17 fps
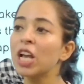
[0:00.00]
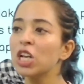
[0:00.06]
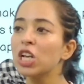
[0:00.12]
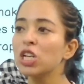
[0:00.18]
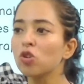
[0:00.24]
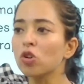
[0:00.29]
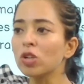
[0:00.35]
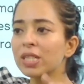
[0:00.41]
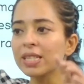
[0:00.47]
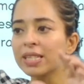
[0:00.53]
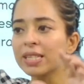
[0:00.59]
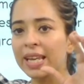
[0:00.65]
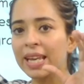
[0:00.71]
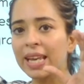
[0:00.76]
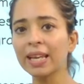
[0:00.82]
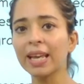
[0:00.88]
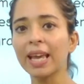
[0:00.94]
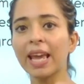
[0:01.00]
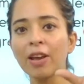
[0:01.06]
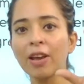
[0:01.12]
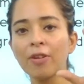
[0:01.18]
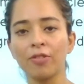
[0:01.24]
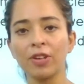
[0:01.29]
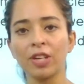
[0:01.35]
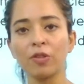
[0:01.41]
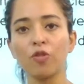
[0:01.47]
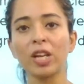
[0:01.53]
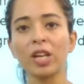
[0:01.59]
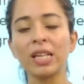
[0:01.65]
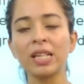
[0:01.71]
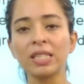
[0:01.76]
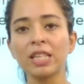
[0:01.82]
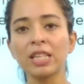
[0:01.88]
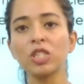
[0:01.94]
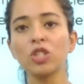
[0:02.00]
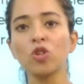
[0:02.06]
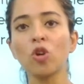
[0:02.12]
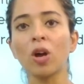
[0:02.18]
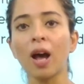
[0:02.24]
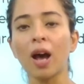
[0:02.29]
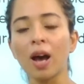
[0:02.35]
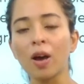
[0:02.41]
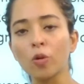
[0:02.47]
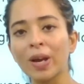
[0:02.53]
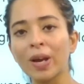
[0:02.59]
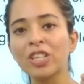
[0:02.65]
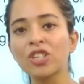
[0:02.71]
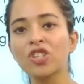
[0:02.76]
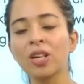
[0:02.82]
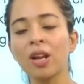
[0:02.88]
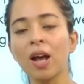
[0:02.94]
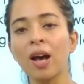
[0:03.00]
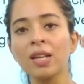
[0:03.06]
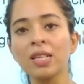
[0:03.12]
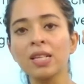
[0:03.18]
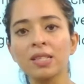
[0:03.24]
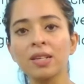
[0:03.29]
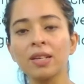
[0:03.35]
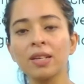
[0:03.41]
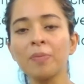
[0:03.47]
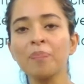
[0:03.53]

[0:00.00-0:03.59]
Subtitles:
So take every, for instance, your question answer,